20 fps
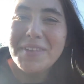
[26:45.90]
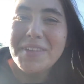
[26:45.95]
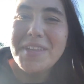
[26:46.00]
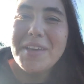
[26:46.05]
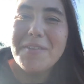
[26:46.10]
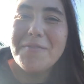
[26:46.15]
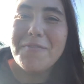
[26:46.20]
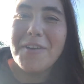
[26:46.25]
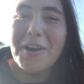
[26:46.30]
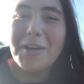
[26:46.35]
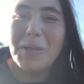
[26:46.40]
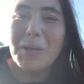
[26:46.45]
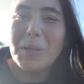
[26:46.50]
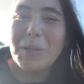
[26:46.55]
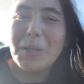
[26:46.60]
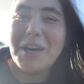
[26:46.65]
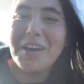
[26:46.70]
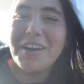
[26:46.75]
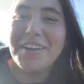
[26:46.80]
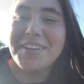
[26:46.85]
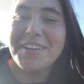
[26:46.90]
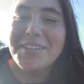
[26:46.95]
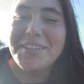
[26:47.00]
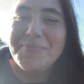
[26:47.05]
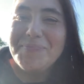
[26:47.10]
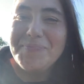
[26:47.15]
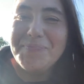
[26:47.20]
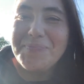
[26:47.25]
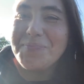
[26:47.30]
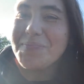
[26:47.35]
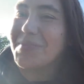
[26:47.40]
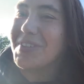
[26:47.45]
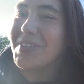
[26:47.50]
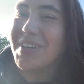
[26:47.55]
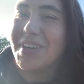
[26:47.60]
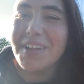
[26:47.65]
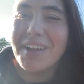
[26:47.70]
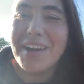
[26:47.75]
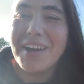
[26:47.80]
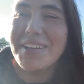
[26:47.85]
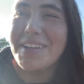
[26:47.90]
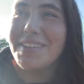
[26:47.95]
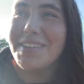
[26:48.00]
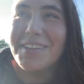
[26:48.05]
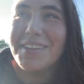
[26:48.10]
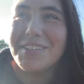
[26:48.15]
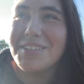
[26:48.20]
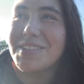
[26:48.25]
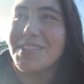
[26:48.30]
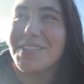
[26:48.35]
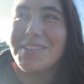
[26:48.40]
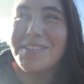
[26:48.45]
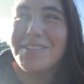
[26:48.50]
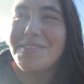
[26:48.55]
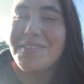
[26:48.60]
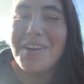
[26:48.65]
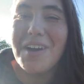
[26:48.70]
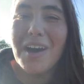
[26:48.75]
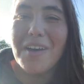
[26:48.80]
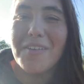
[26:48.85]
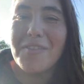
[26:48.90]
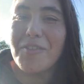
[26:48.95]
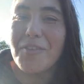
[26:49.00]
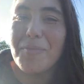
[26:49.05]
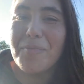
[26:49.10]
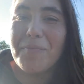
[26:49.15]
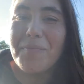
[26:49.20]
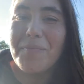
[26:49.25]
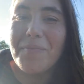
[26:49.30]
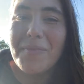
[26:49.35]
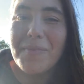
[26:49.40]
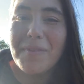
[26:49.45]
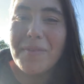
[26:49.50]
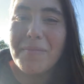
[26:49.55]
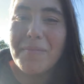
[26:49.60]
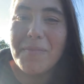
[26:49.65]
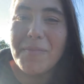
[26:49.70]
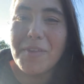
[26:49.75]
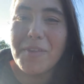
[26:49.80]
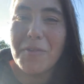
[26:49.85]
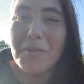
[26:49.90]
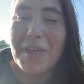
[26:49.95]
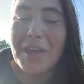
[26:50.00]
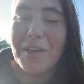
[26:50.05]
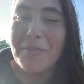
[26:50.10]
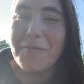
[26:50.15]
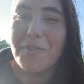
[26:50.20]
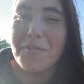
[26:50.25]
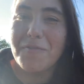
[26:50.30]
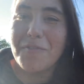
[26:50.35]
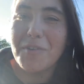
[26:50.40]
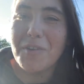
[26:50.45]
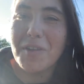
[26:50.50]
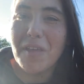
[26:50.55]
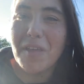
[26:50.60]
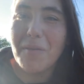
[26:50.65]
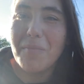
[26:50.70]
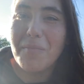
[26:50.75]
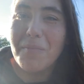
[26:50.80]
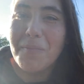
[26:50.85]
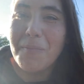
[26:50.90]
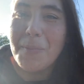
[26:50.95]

They follow along, and they're just awesome. So thankful for them.